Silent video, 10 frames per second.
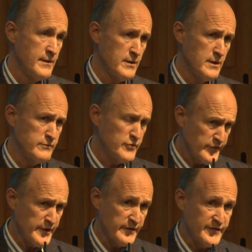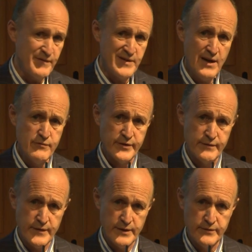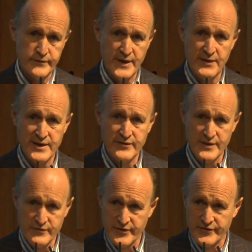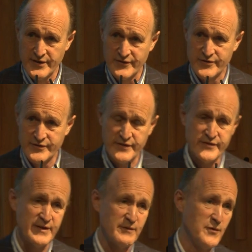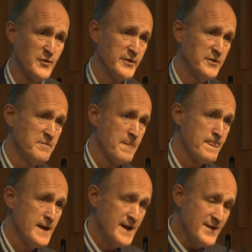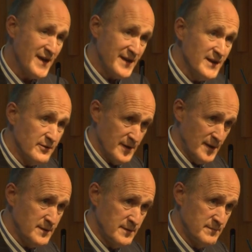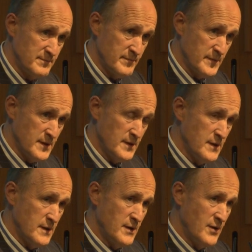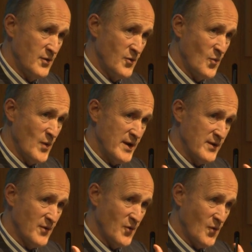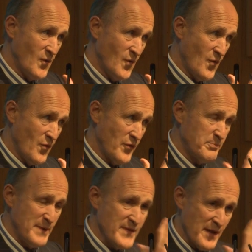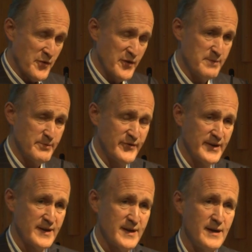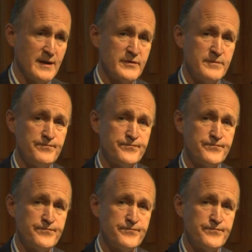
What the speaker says: There are just under 700 of those. Now, here's an interesting statistic for you. In that era, when there's been that 30% cut,